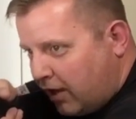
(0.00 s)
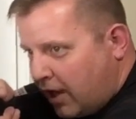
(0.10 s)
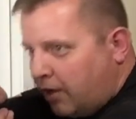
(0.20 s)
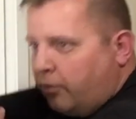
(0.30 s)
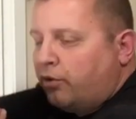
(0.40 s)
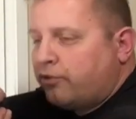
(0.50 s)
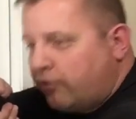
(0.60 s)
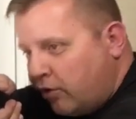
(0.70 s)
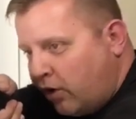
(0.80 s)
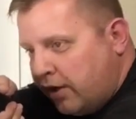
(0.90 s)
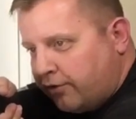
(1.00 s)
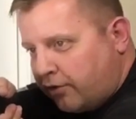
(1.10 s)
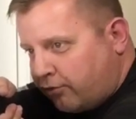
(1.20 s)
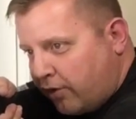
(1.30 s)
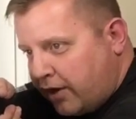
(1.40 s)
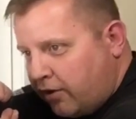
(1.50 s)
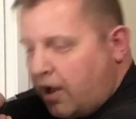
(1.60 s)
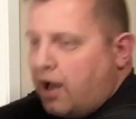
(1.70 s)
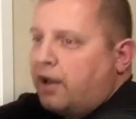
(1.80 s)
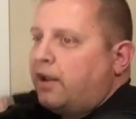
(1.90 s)
the animal is a threat or
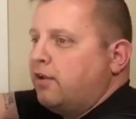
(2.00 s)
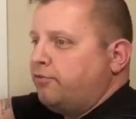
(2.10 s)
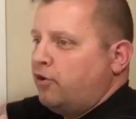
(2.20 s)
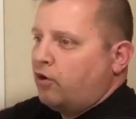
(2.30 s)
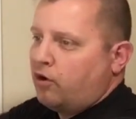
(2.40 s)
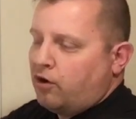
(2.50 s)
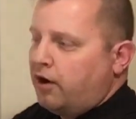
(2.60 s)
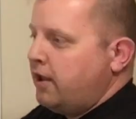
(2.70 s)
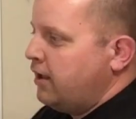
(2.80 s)
not, if you're